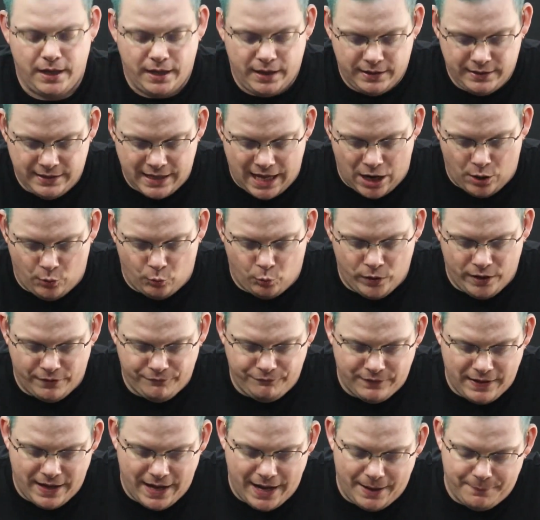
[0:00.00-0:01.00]
Now
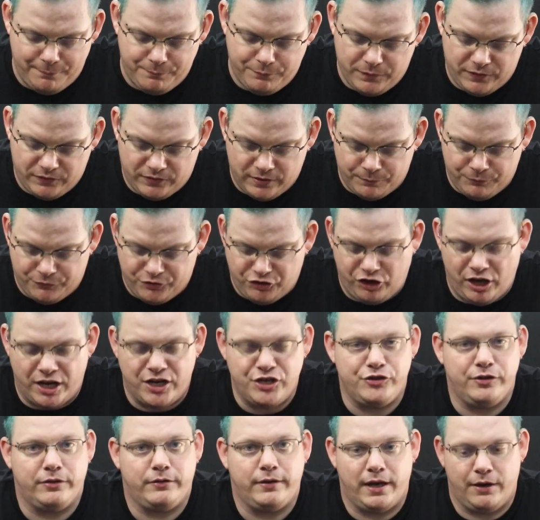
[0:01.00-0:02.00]
with that, some
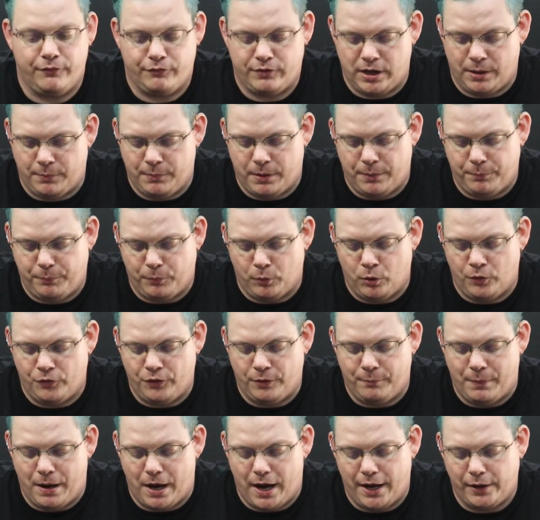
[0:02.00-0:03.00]
changes that have come up on
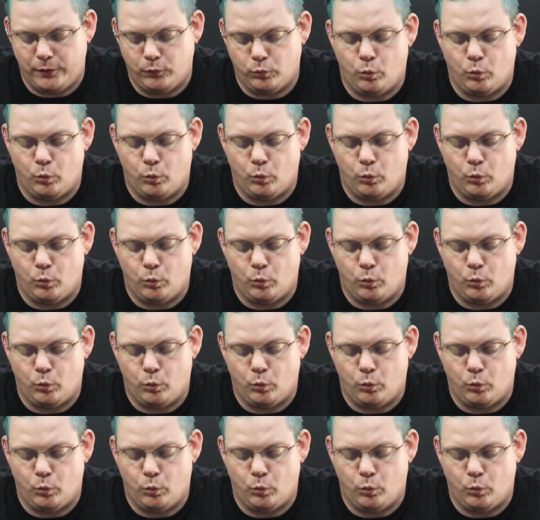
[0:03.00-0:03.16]
the mod.